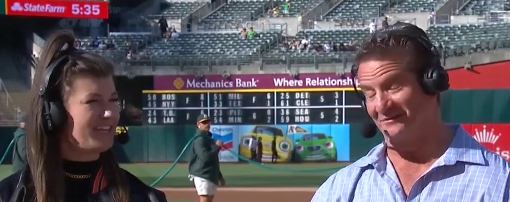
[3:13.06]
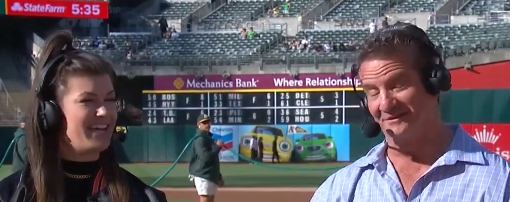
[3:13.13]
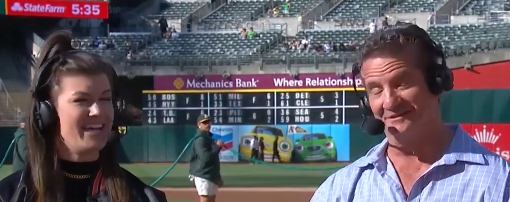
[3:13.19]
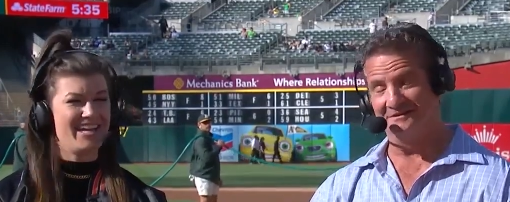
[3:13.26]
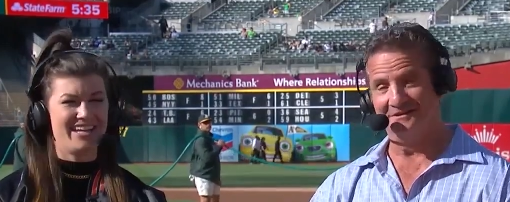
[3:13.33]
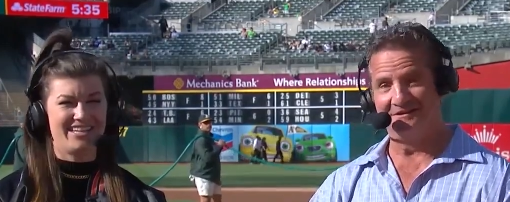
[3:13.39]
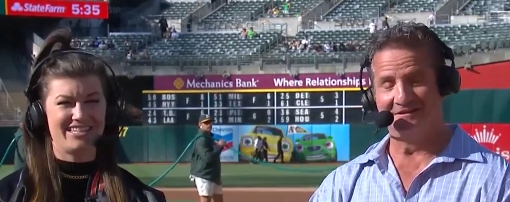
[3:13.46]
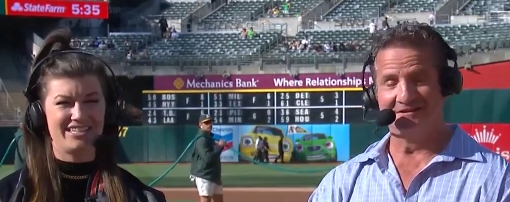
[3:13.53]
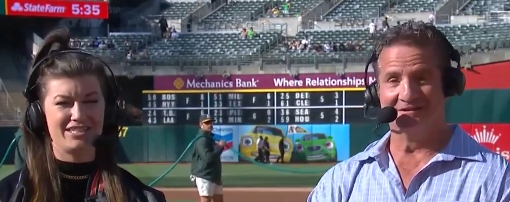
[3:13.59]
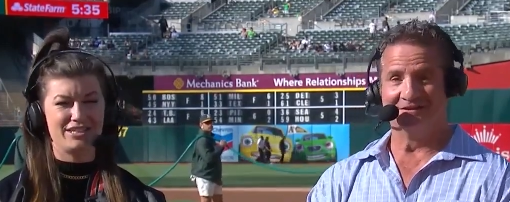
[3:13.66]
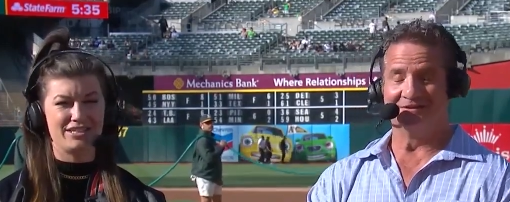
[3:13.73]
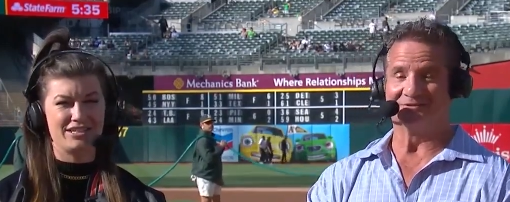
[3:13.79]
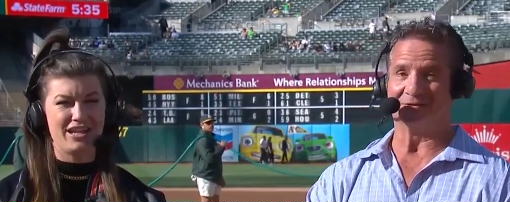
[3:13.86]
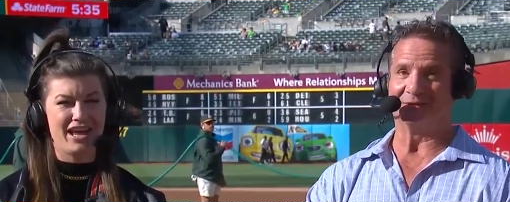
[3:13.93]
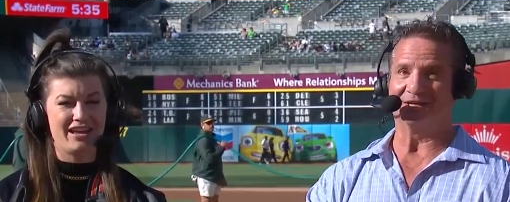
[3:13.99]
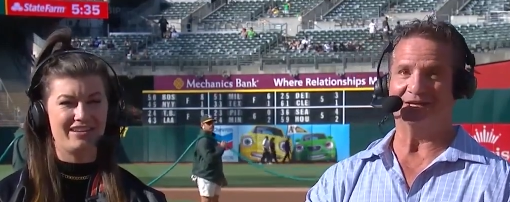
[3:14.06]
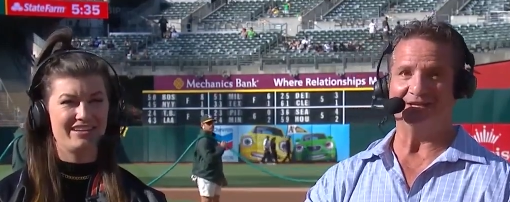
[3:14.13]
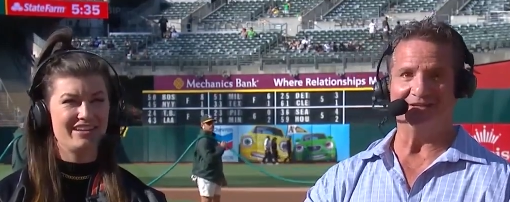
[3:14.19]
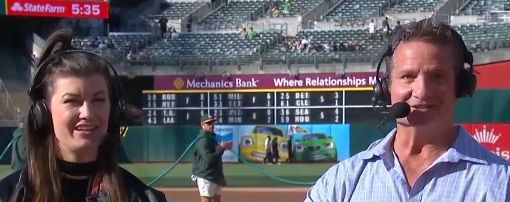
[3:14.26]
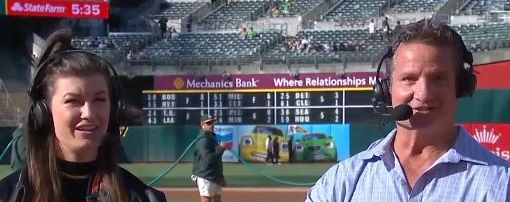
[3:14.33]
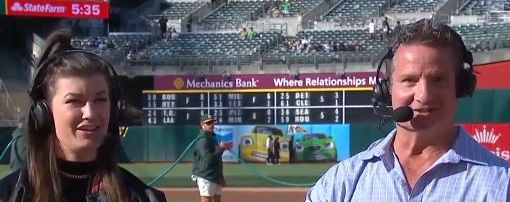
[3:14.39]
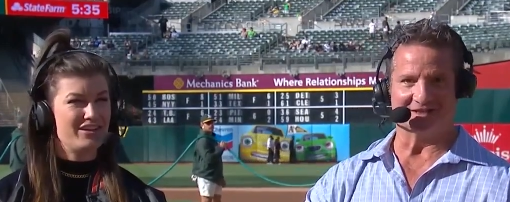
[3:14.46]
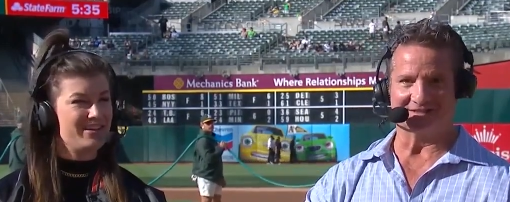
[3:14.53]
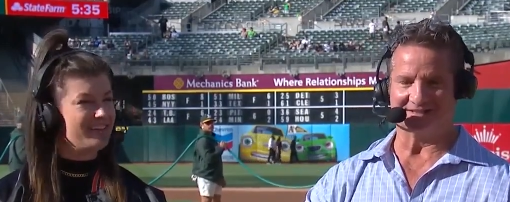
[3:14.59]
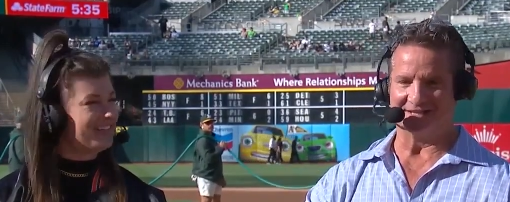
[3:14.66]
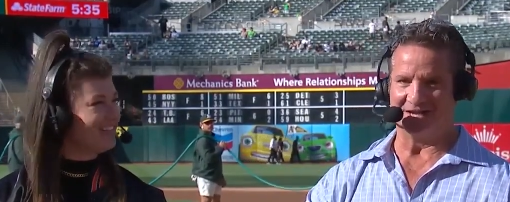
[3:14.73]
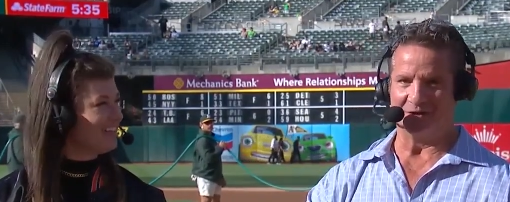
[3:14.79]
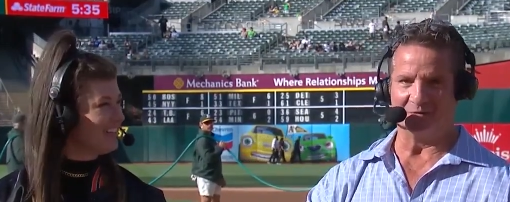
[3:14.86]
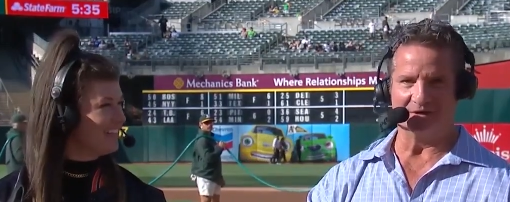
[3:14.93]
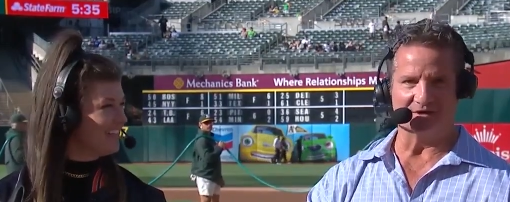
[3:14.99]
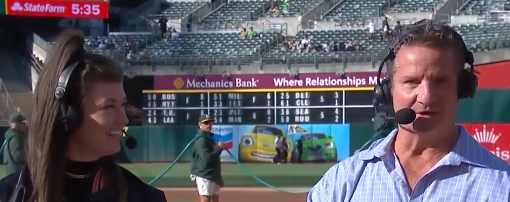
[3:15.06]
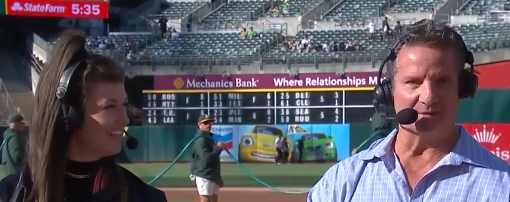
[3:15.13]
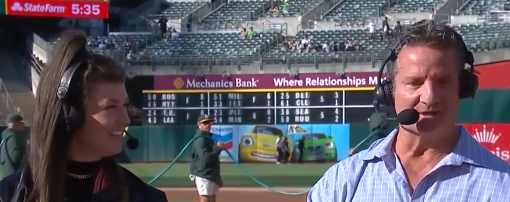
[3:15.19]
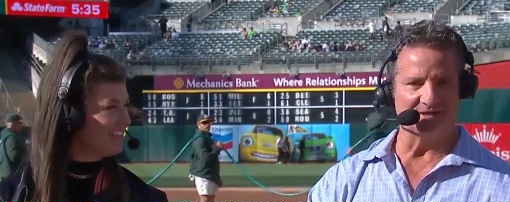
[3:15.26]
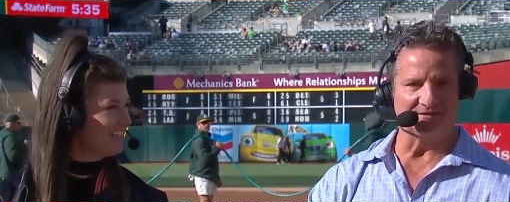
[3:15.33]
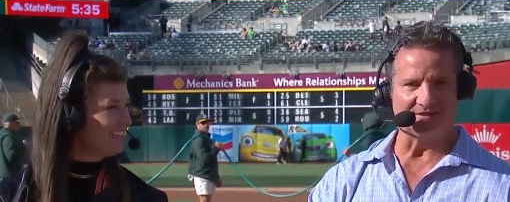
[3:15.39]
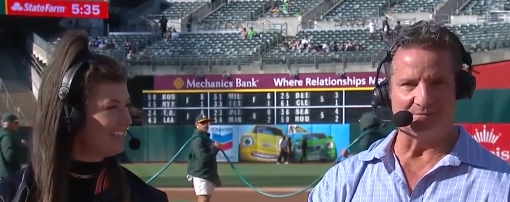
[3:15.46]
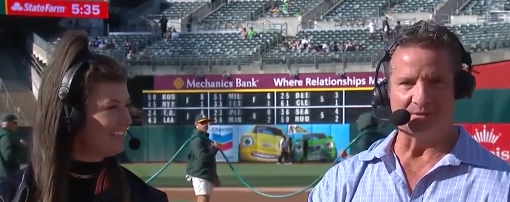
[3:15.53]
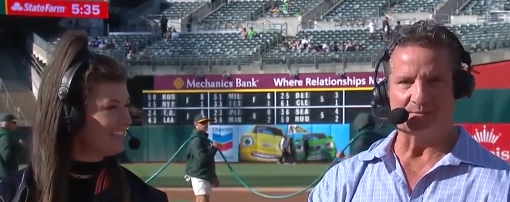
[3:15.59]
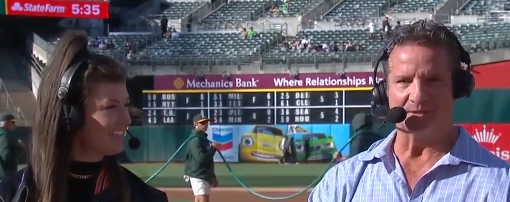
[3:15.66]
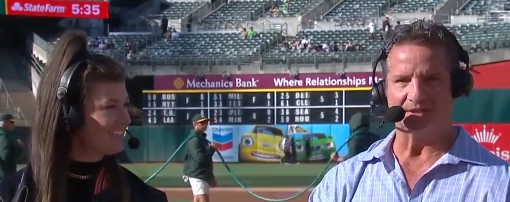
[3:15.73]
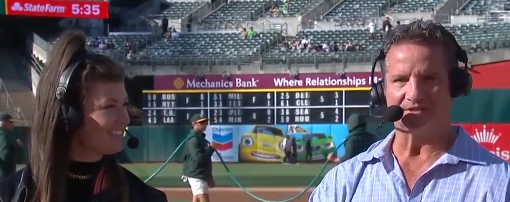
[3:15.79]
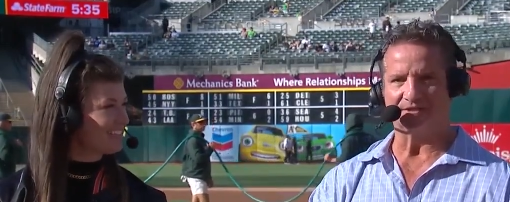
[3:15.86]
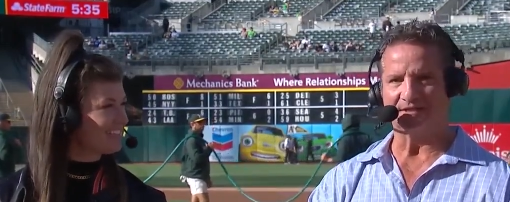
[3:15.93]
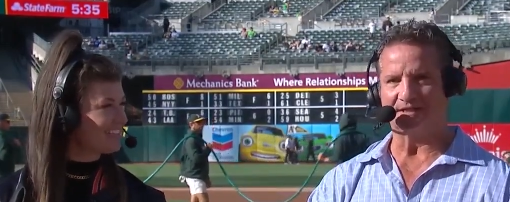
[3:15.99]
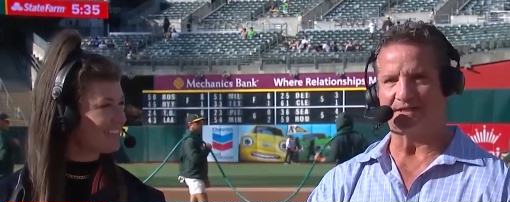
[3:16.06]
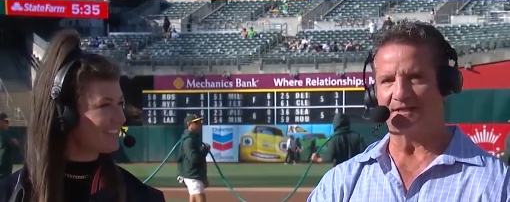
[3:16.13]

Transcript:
Speaker 1: so not... he's shut down. We don't know when he's going to be pitching again.